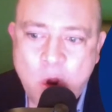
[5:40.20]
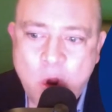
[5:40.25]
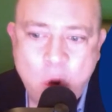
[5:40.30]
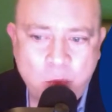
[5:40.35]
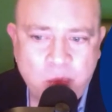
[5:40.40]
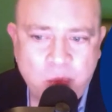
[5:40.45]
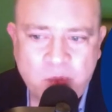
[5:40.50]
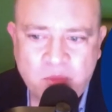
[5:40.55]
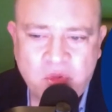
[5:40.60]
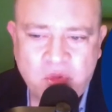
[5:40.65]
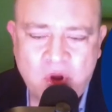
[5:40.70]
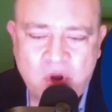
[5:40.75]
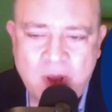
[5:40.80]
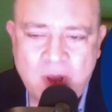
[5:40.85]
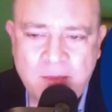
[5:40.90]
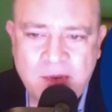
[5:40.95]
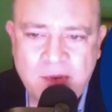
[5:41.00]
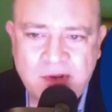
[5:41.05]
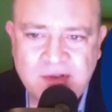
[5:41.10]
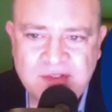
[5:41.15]
Open
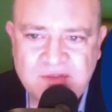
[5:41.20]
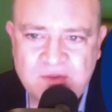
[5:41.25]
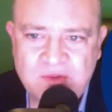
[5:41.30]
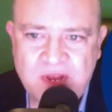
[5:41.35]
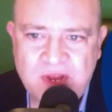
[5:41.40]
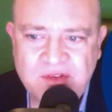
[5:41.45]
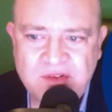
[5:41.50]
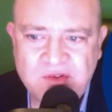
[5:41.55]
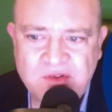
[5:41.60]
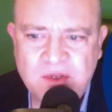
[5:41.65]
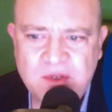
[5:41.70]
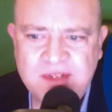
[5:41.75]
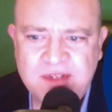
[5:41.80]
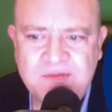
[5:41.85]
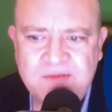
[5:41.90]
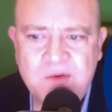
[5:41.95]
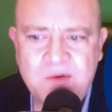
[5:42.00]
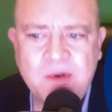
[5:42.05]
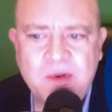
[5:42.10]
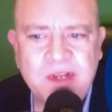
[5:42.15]
primaries, ranked
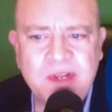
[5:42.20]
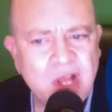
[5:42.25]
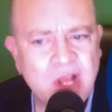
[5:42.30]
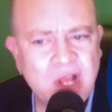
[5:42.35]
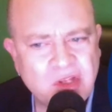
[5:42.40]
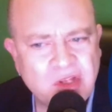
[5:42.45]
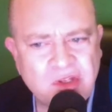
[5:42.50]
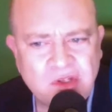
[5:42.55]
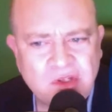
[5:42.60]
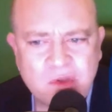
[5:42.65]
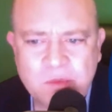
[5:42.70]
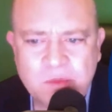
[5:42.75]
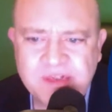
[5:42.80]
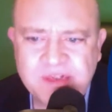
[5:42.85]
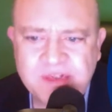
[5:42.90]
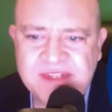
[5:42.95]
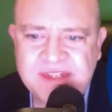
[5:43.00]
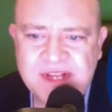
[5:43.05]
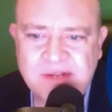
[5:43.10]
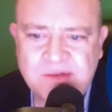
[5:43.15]
choice voting, a
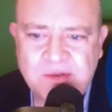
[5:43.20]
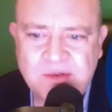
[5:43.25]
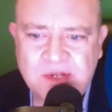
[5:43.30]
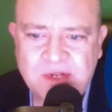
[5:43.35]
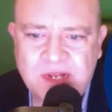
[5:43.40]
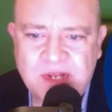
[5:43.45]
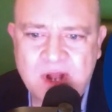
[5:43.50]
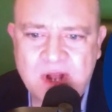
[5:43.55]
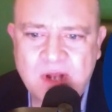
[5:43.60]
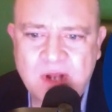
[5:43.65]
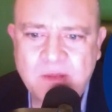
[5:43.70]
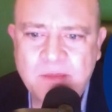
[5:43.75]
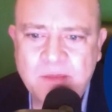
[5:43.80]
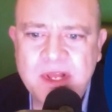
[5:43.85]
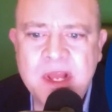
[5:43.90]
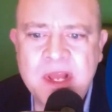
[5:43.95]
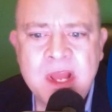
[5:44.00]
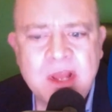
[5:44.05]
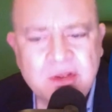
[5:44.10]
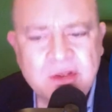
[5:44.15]
human-centered economy,
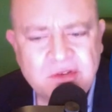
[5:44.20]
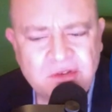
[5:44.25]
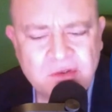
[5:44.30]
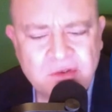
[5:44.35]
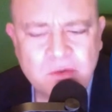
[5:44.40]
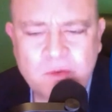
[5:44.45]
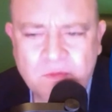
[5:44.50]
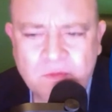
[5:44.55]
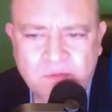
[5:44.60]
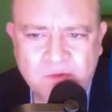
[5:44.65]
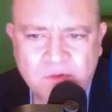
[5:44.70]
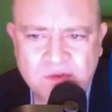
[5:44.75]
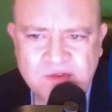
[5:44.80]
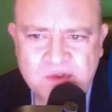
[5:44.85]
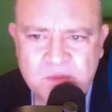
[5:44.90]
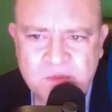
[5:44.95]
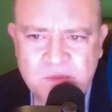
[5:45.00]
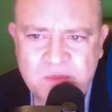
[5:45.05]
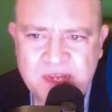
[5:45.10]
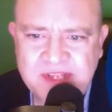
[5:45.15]

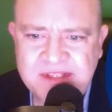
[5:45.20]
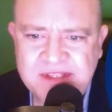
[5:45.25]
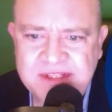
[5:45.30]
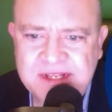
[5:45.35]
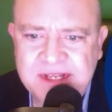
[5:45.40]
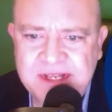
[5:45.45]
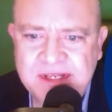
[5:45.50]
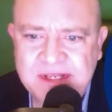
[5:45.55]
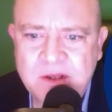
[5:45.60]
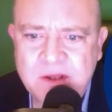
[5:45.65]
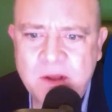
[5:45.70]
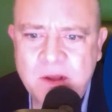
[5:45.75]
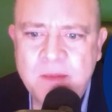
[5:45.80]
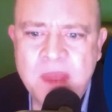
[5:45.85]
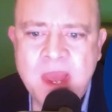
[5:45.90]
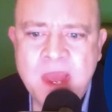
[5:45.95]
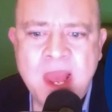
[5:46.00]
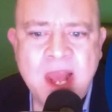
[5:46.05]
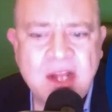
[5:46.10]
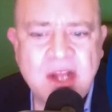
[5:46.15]
universal basic
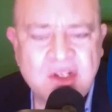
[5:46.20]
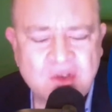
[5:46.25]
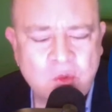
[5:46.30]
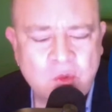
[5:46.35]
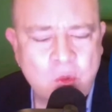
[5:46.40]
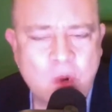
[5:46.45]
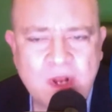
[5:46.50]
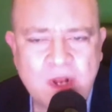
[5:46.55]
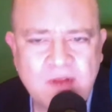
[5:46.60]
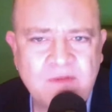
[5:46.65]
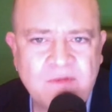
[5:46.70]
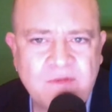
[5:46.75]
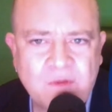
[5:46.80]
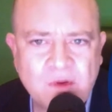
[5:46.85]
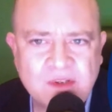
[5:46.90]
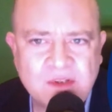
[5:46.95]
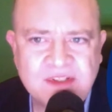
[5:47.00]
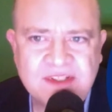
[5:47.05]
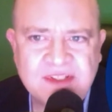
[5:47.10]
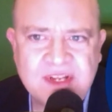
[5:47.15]
income, and
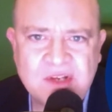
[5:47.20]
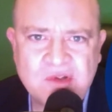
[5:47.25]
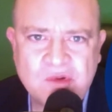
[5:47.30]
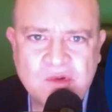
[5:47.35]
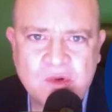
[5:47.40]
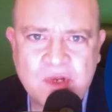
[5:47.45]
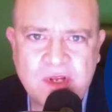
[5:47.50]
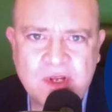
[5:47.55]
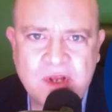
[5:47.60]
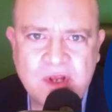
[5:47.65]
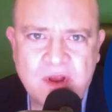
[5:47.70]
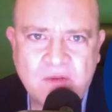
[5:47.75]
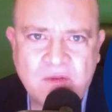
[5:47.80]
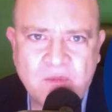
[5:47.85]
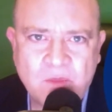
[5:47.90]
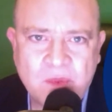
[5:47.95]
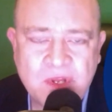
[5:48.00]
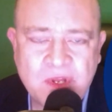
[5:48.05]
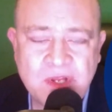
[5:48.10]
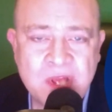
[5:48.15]
21st century
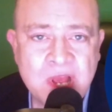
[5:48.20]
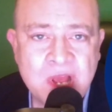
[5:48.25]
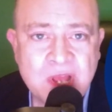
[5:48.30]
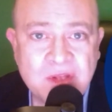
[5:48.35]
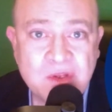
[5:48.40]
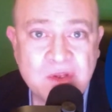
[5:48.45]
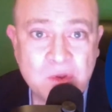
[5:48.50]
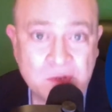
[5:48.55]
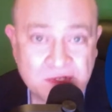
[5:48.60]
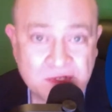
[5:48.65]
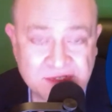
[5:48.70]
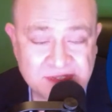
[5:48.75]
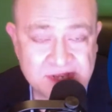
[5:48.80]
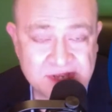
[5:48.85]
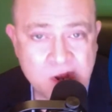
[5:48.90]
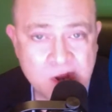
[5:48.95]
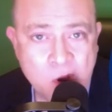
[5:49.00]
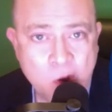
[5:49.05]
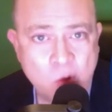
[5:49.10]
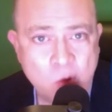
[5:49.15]
government. You can
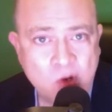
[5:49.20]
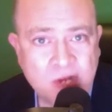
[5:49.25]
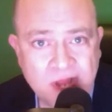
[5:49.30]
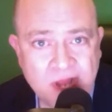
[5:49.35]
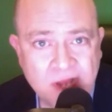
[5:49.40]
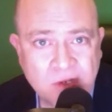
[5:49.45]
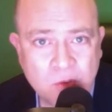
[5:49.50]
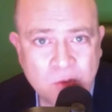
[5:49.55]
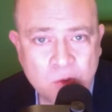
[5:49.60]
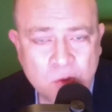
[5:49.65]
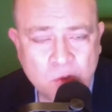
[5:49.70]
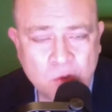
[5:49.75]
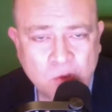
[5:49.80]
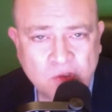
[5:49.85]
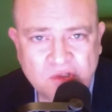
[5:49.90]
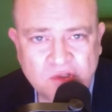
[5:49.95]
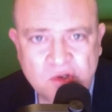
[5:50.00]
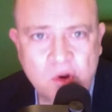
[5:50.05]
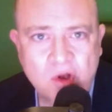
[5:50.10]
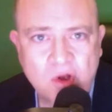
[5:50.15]
say, okay,
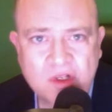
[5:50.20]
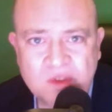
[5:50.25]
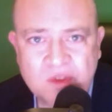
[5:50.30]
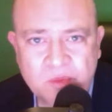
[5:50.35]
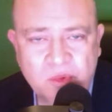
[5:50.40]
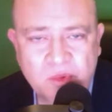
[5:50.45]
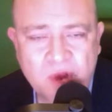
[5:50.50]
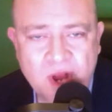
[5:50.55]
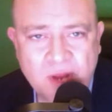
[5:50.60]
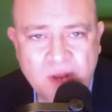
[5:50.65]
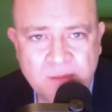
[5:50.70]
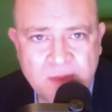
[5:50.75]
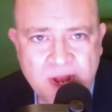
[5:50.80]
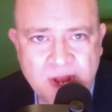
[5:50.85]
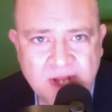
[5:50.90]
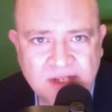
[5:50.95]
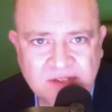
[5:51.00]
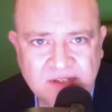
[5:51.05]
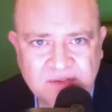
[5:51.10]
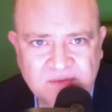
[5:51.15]
Google, talk to Brian
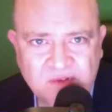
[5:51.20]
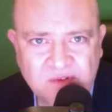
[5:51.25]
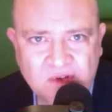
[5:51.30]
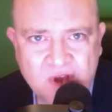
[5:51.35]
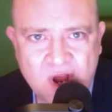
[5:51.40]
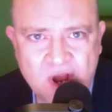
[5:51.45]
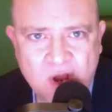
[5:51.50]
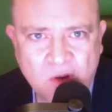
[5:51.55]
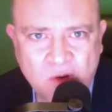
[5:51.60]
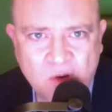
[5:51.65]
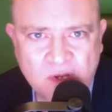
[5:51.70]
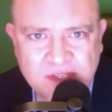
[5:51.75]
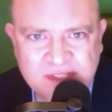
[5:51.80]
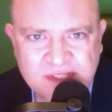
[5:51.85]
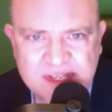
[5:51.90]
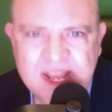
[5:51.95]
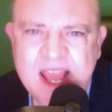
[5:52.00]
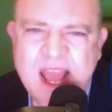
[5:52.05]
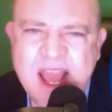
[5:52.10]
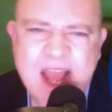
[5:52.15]
Mannix for
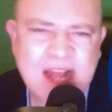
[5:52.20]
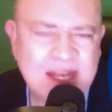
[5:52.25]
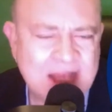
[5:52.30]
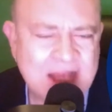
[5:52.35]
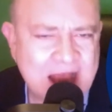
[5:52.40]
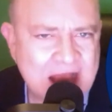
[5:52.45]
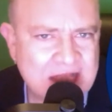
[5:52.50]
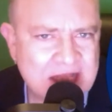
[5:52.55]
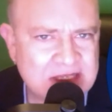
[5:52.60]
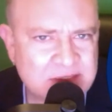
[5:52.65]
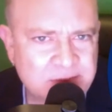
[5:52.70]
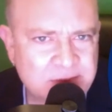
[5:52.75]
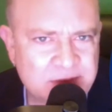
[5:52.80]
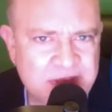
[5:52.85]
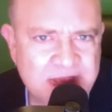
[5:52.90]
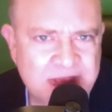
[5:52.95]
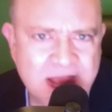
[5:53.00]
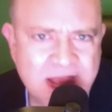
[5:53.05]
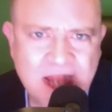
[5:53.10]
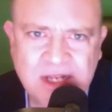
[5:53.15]
Congress and ask
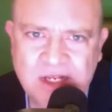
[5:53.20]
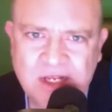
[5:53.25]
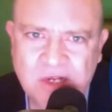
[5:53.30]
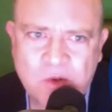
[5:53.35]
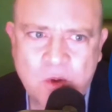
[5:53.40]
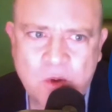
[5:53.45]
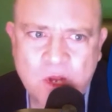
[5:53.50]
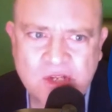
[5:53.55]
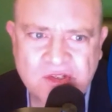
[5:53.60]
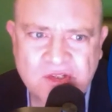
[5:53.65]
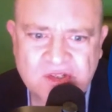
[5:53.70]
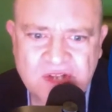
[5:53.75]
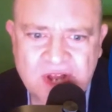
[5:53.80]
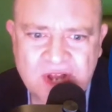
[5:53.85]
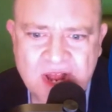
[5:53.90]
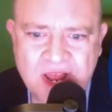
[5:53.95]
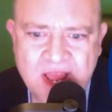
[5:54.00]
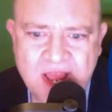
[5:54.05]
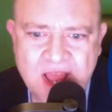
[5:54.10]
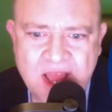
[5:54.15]
me any question
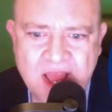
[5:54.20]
